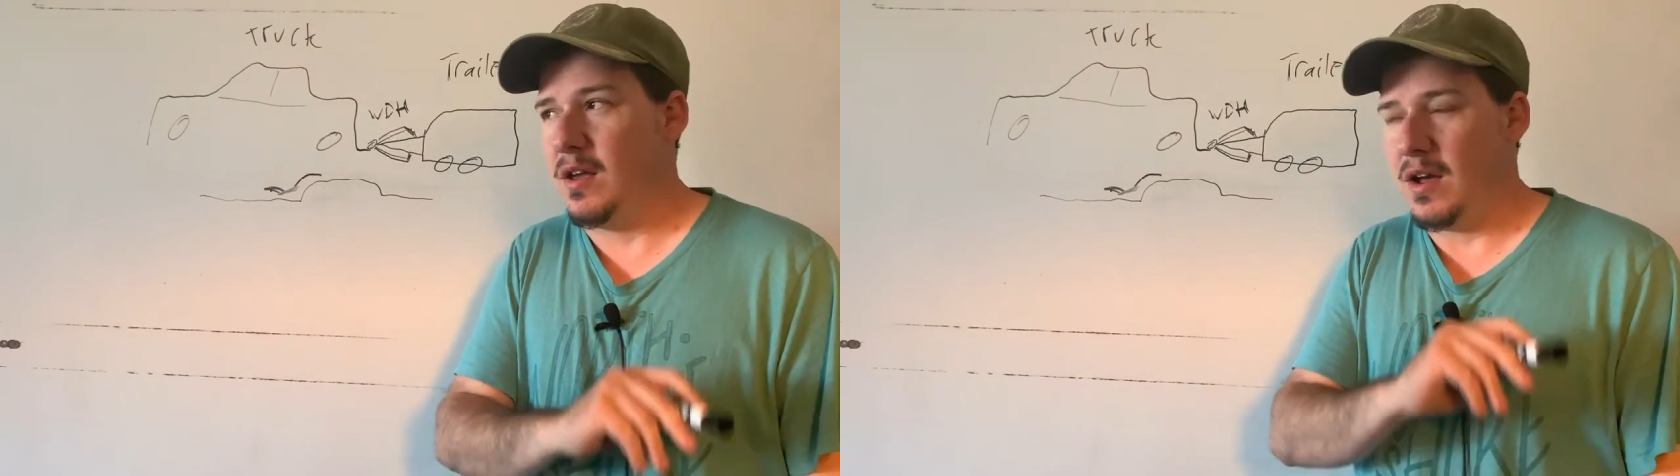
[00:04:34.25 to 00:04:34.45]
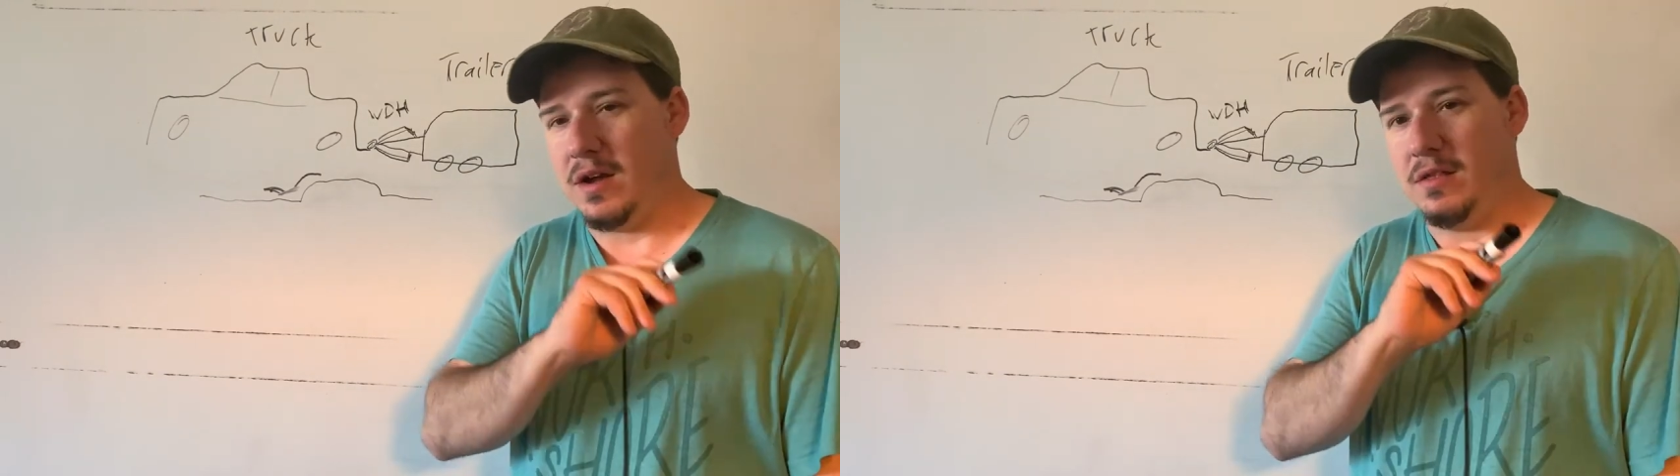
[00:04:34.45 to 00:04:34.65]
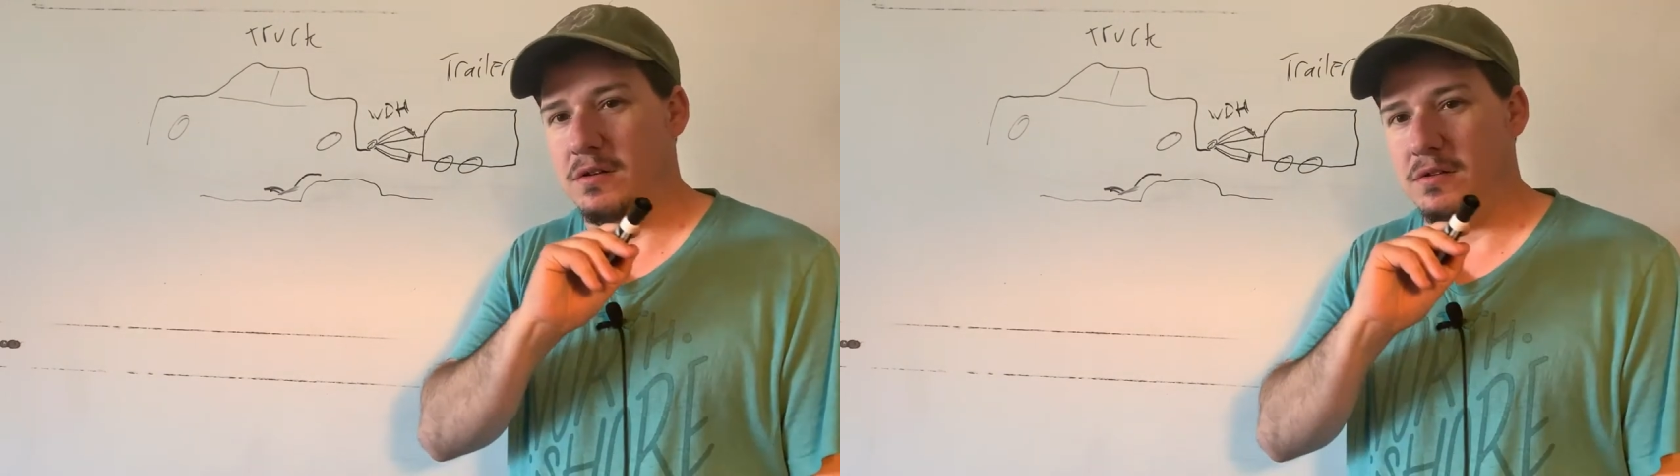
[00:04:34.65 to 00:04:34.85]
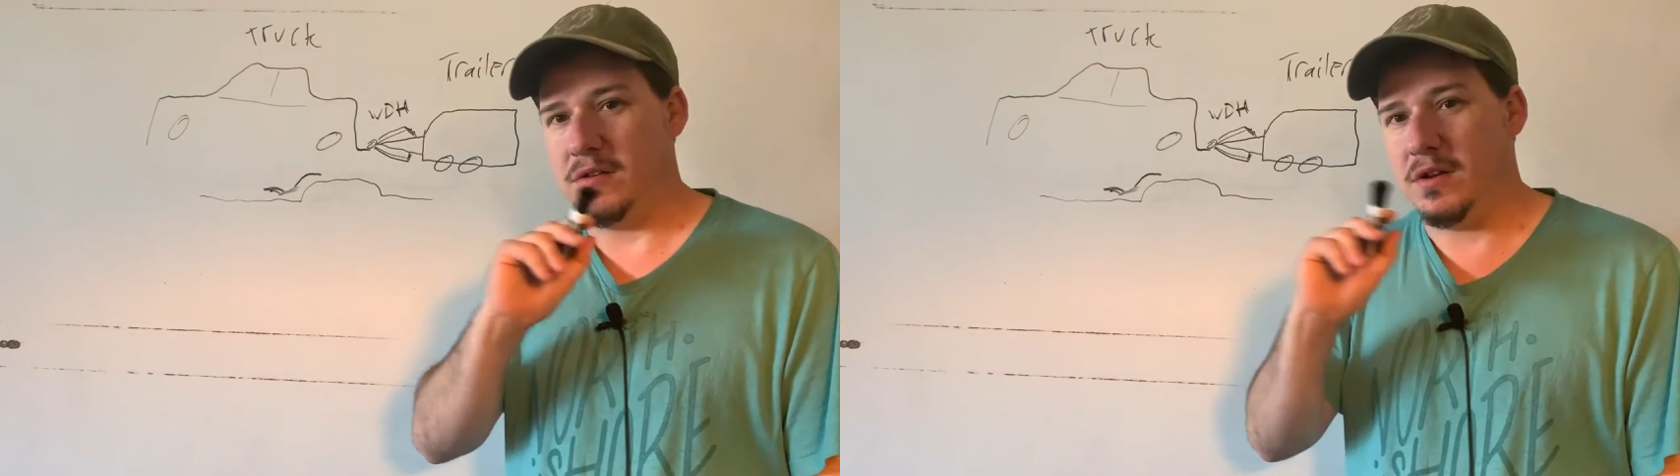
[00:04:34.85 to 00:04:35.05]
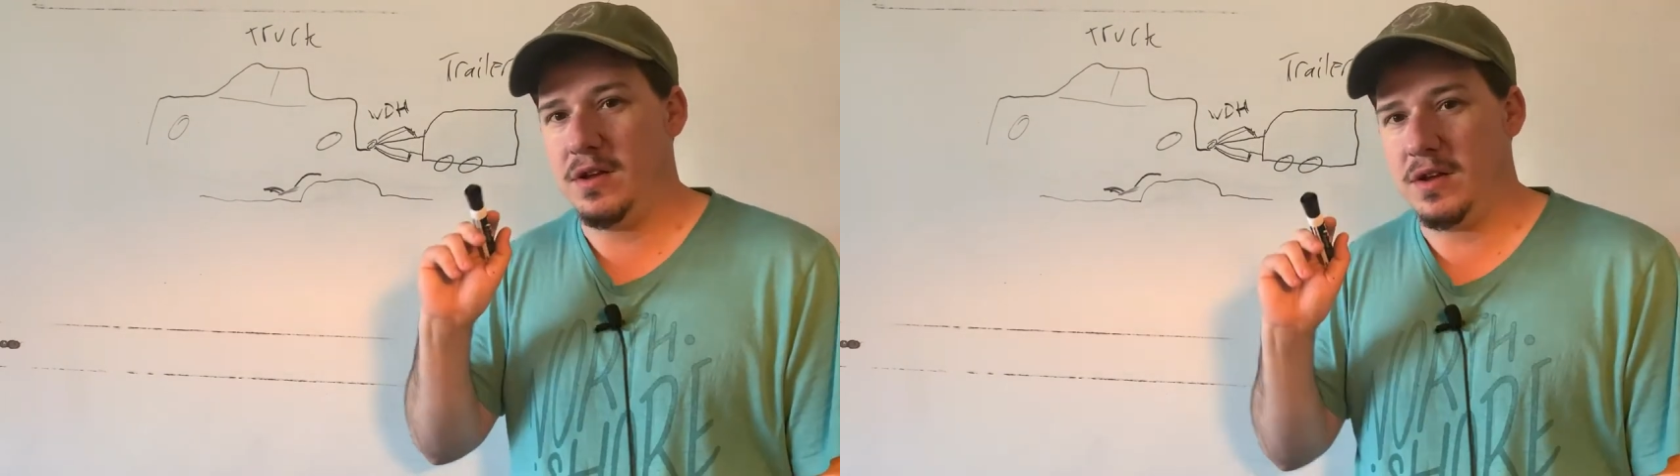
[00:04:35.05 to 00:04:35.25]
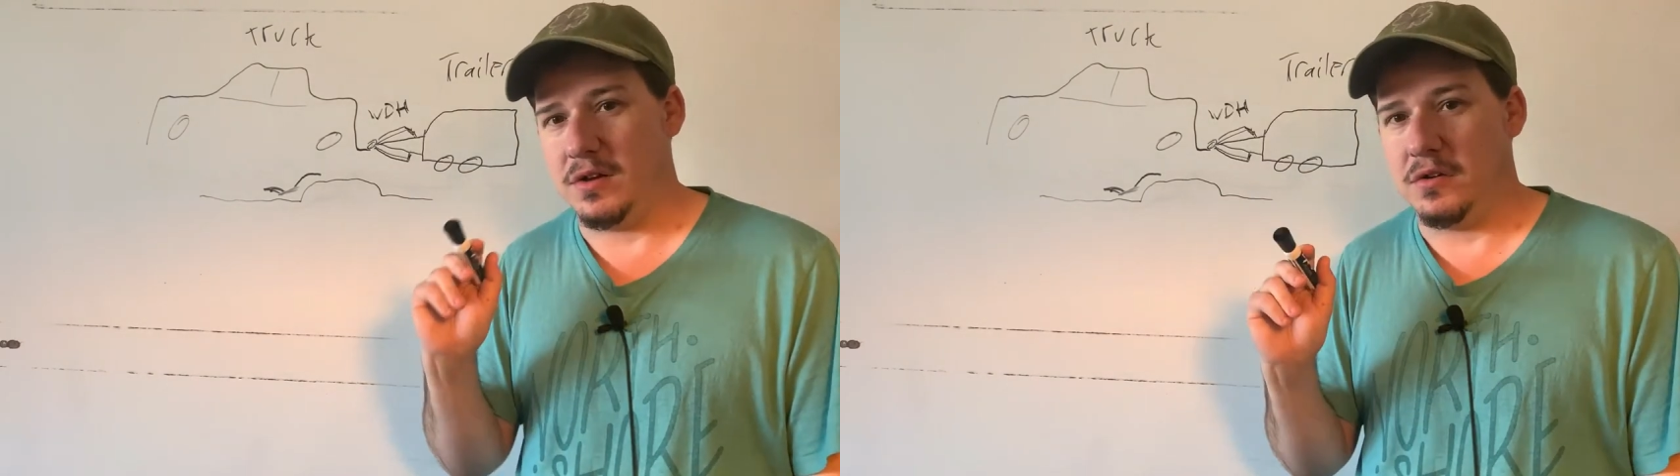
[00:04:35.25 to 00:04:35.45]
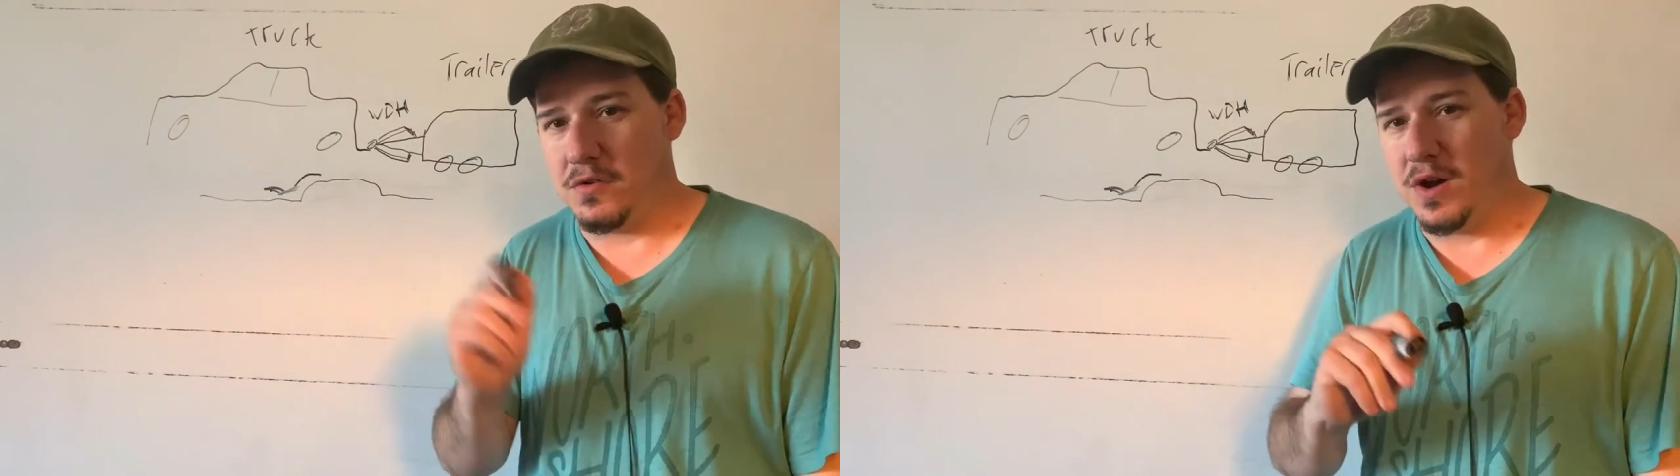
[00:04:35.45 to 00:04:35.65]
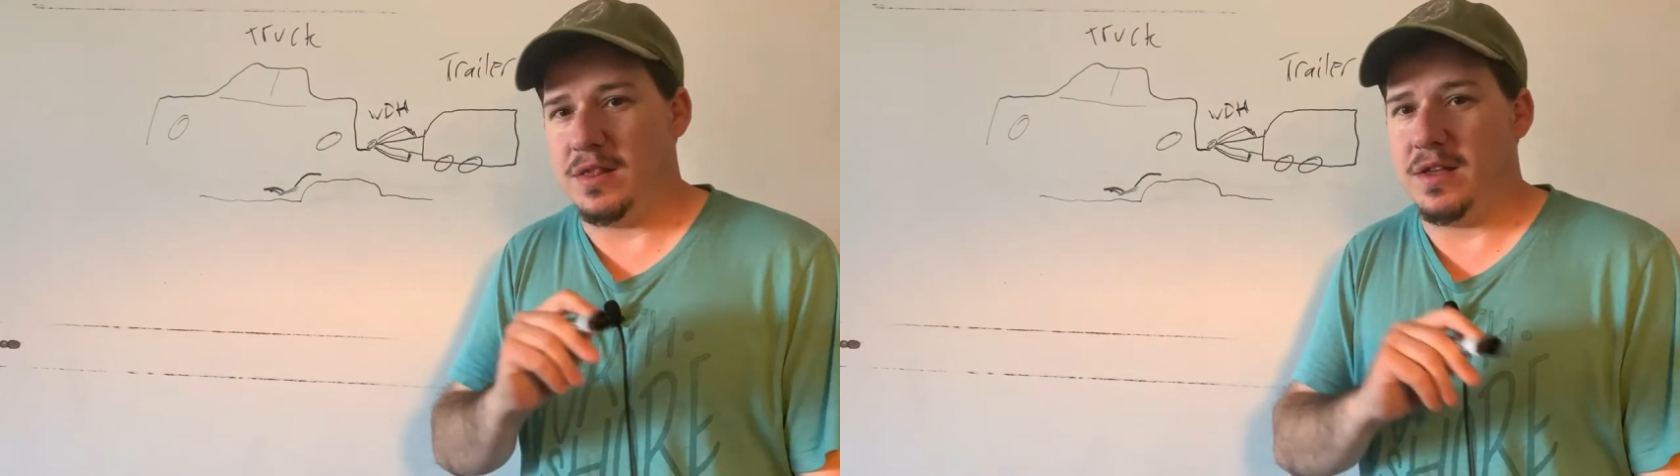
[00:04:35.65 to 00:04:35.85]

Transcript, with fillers: I learned a great